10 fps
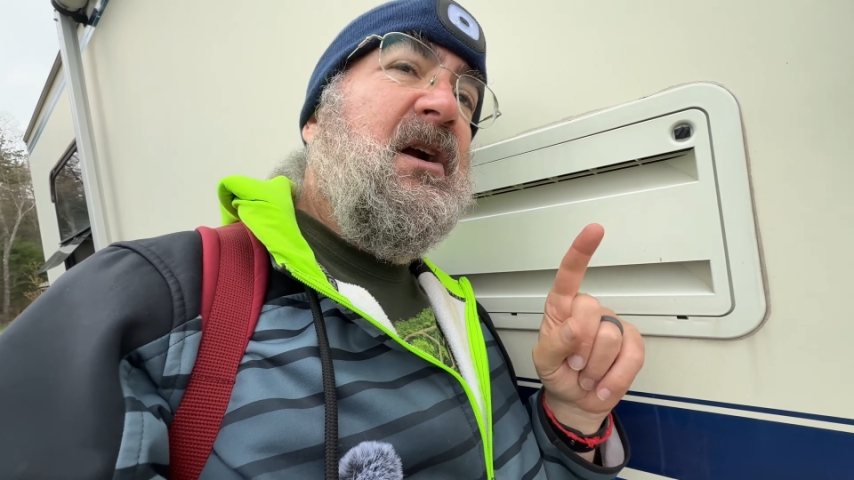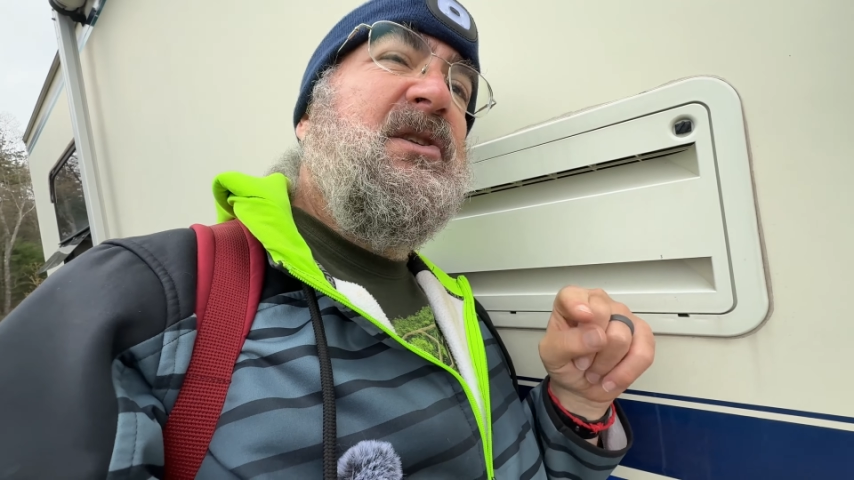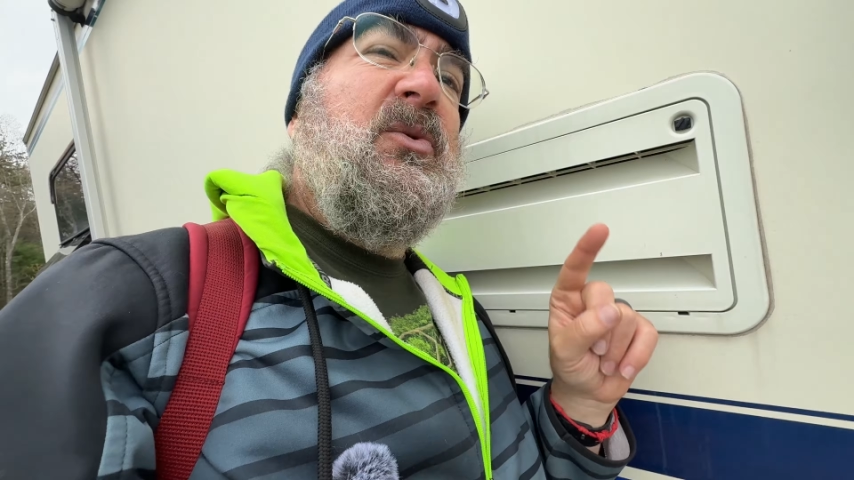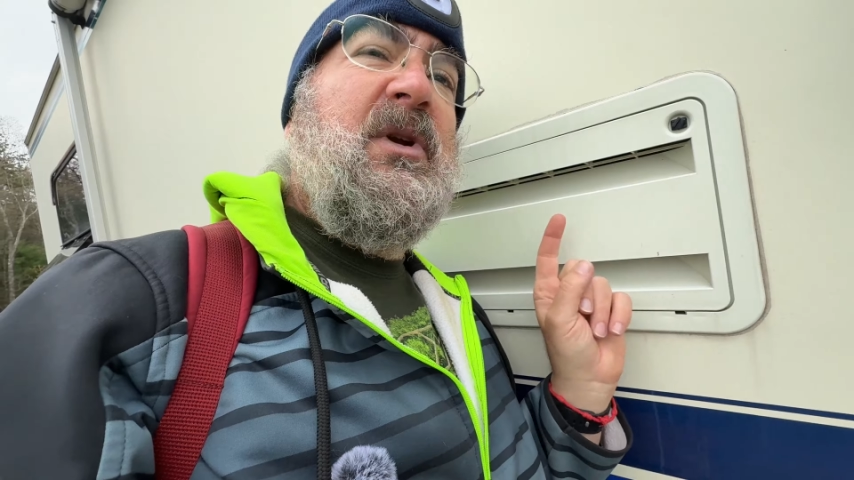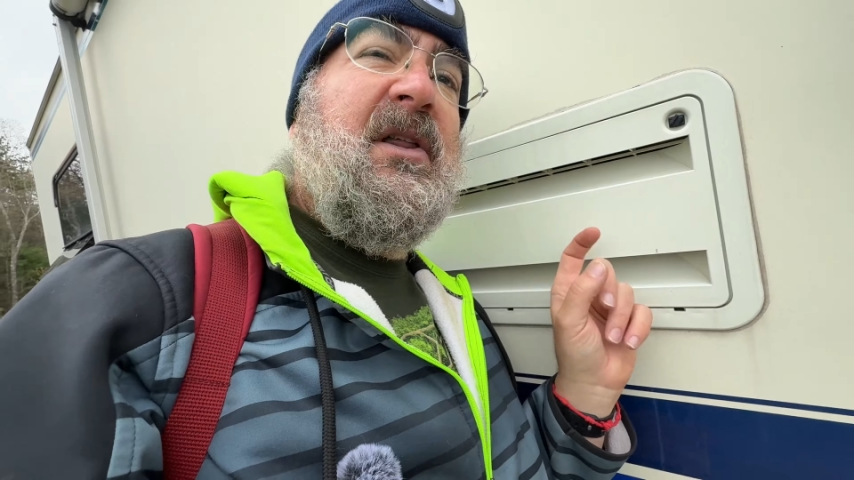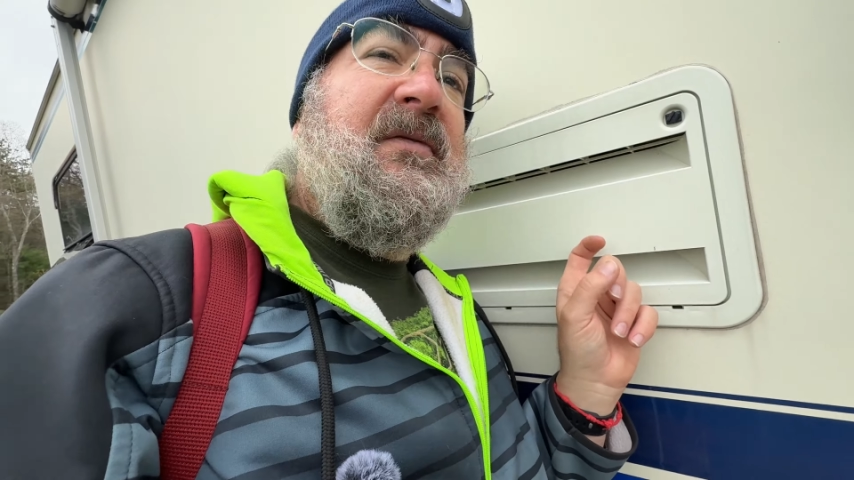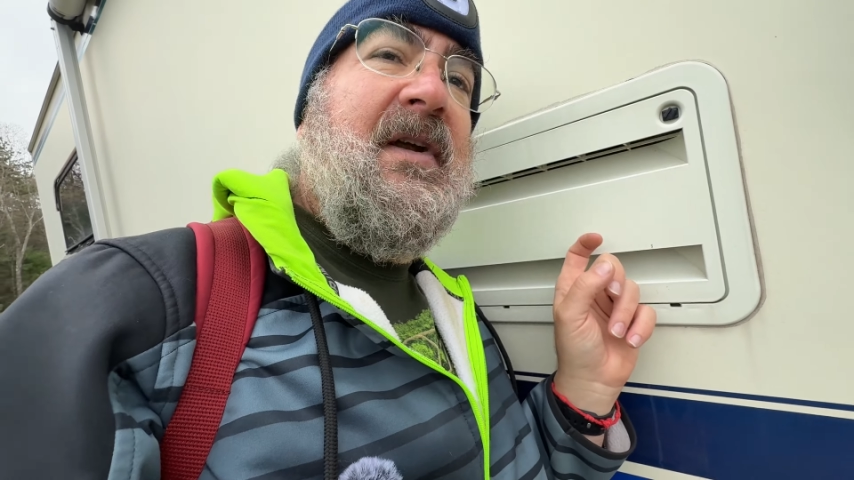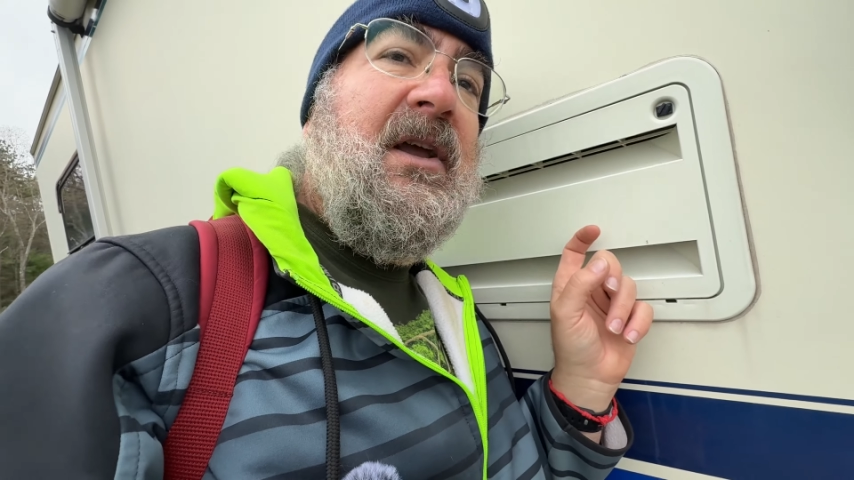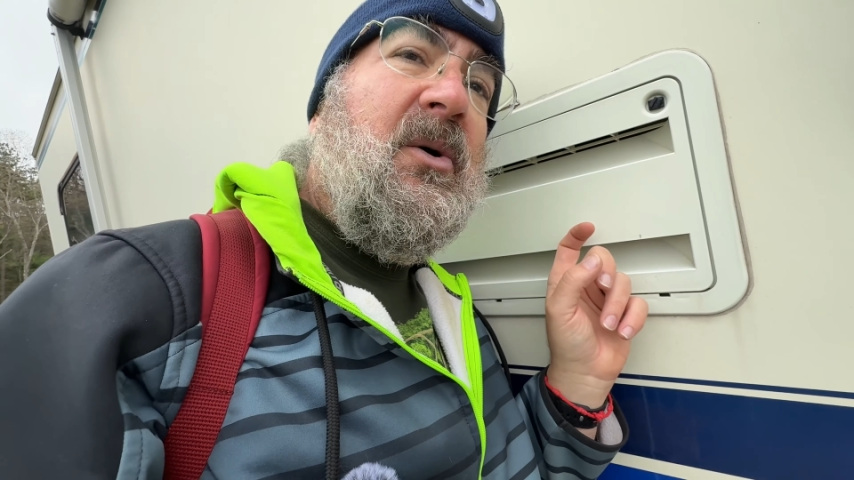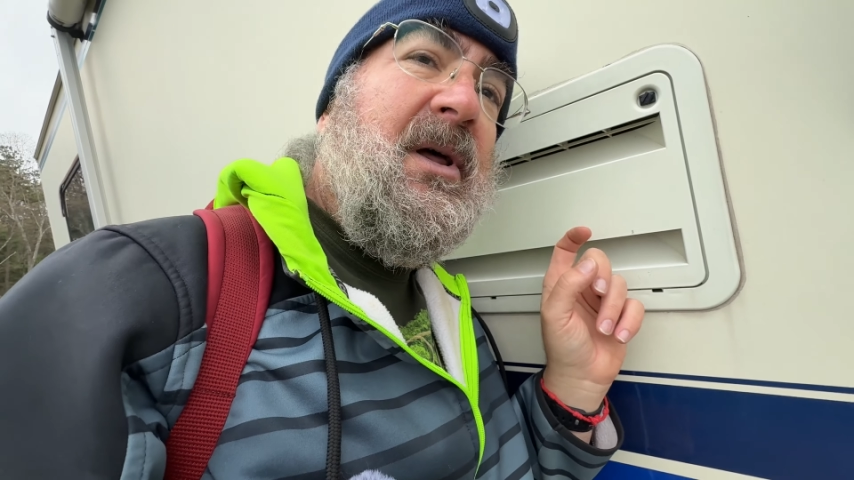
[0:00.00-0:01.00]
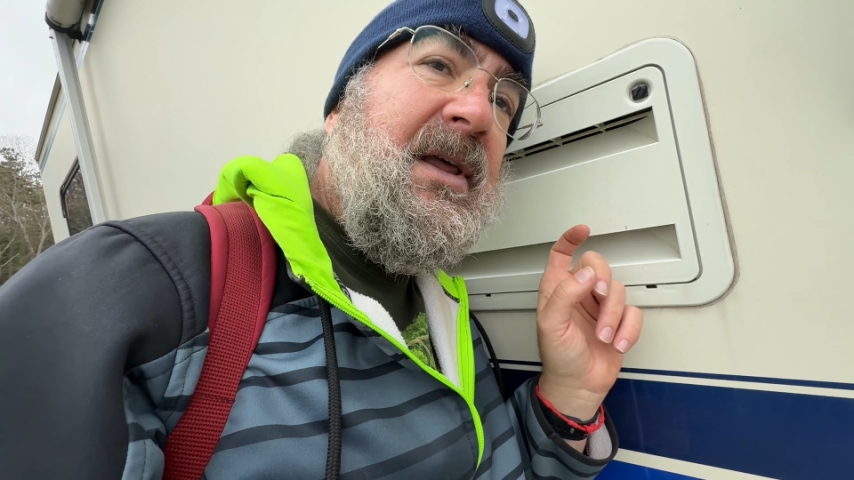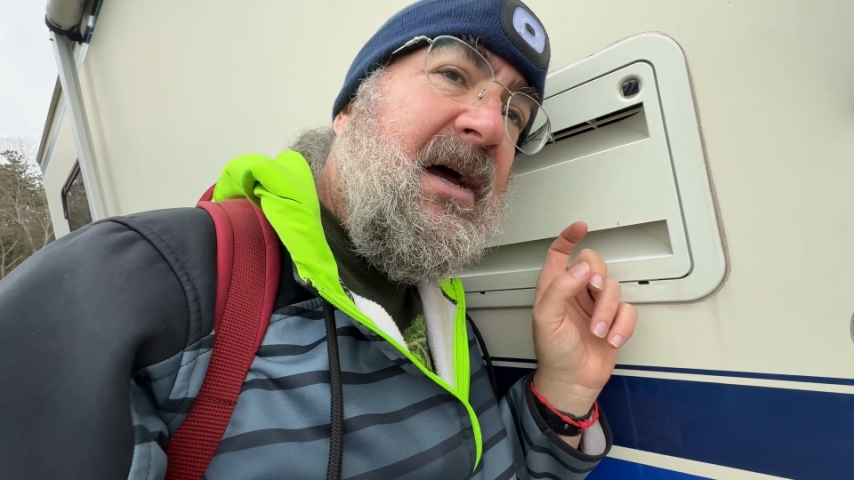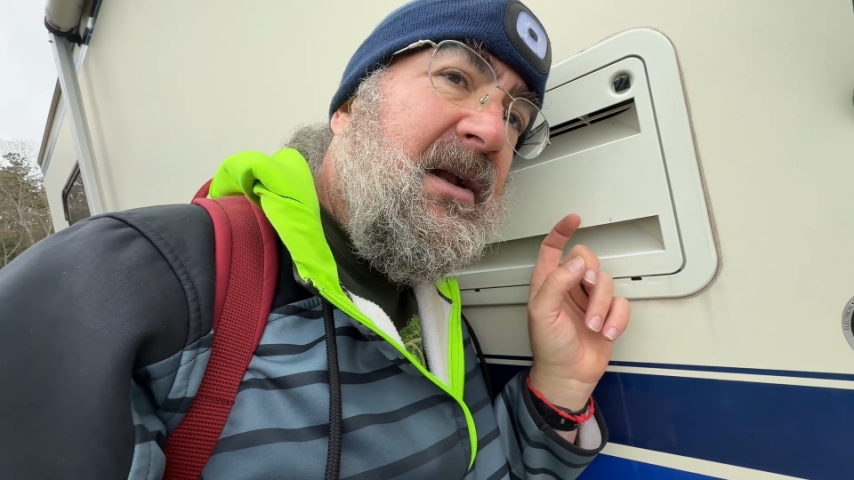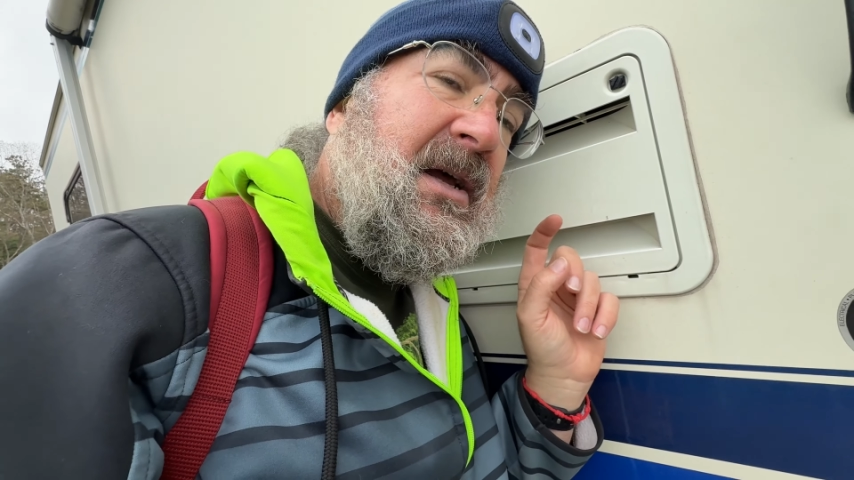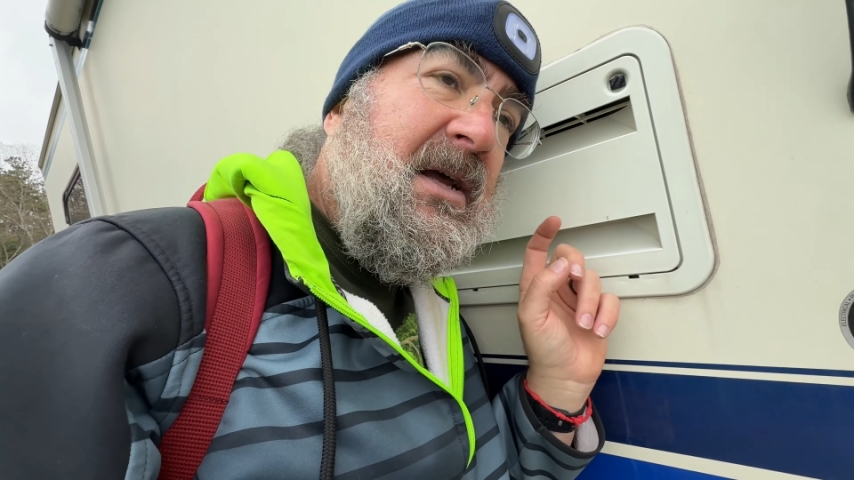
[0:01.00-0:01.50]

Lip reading: I'll do another video on that.